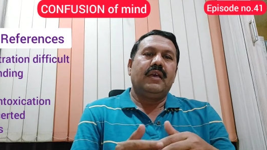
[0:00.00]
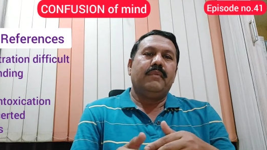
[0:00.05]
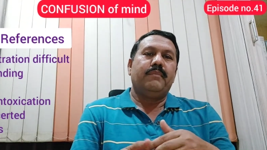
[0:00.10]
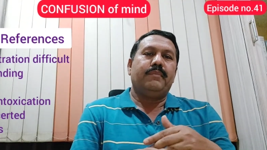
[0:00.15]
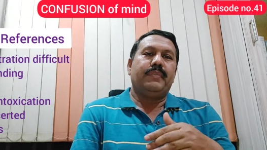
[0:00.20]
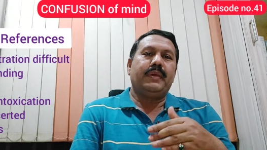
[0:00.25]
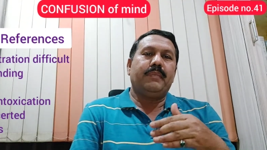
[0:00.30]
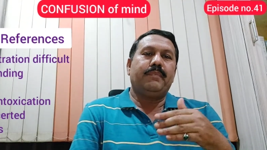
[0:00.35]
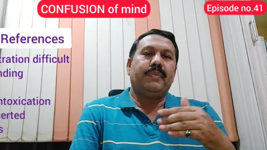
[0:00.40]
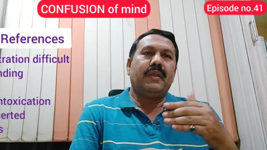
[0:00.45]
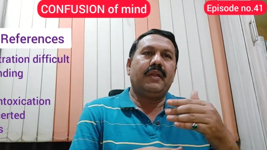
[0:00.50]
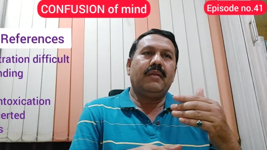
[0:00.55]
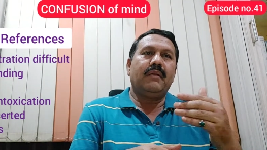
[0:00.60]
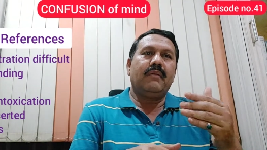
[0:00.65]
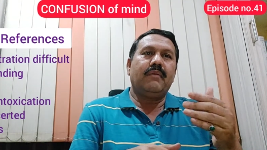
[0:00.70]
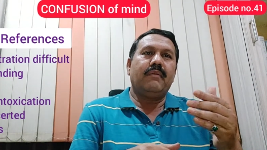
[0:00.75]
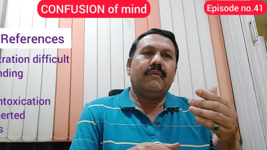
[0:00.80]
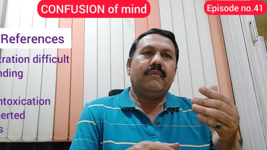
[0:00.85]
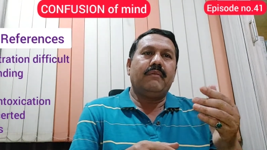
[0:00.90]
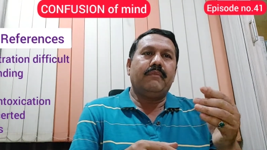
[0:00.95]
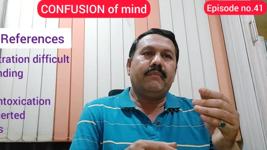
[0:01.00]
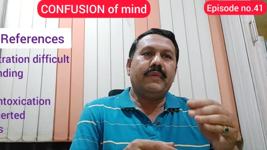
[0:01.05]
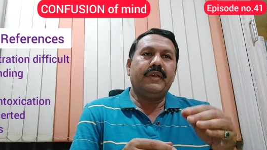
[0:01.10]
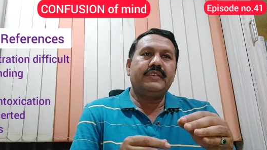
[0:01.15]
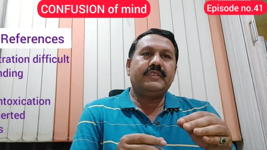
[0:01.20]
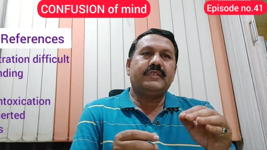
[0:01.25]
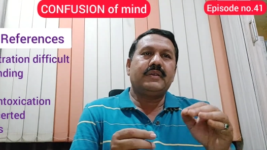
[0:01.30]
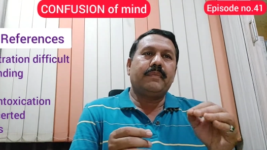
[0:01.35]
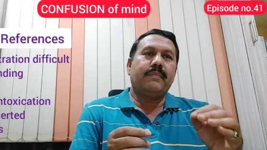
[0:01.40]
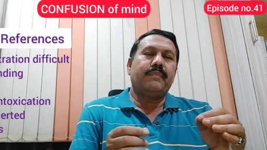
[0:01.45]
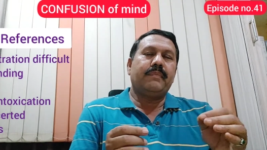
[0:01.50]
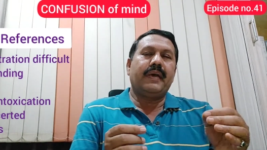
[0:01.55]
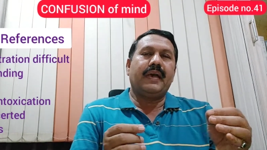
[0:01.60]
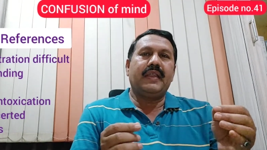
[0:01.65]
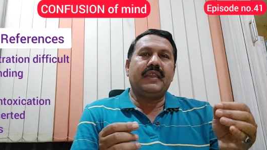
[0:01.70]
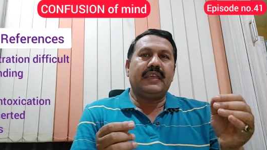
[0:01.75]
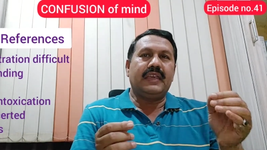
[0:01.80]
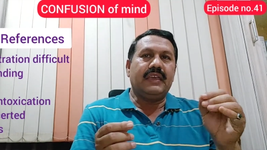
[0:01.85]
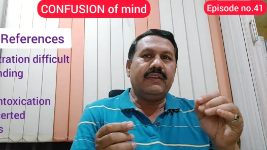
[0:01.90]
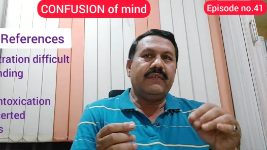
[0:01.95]
People mix up
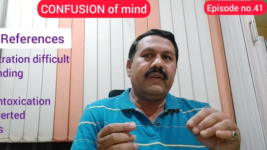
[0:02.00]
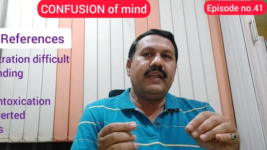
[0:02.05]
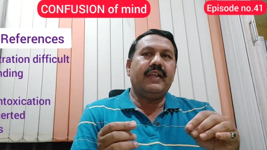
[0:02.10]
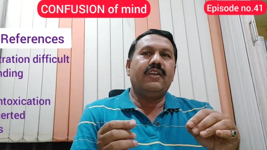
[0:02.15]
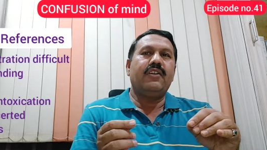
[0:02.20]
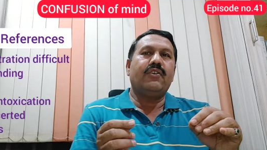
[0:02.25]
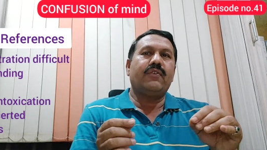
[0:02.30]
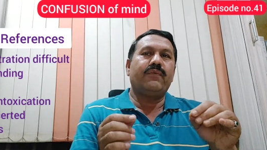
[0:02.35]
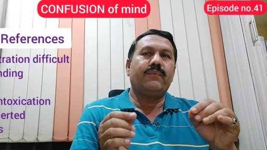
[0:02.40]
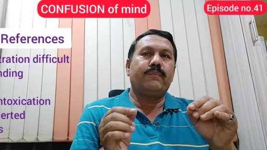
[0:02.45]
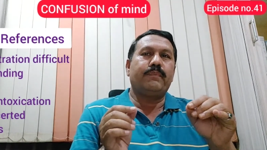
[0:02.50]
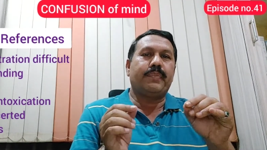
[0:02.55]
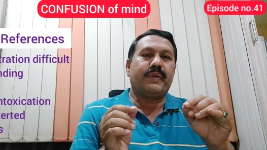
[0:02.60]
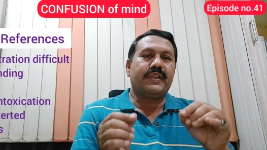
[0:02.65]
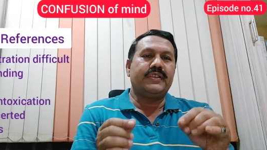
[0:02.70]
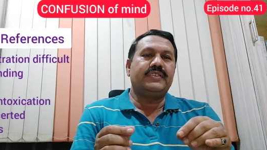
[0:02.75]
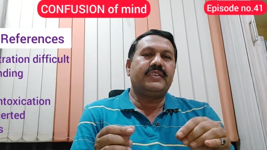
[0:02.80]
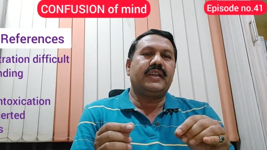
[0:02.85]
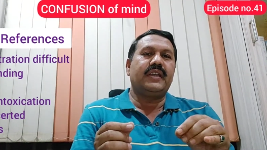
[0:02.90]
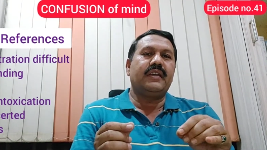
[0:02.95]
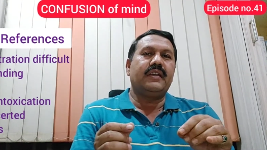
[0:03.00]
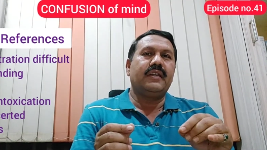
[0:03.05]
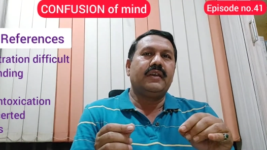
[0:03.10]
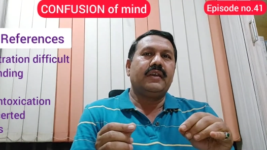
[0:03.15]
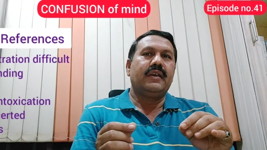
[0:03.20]
an event of present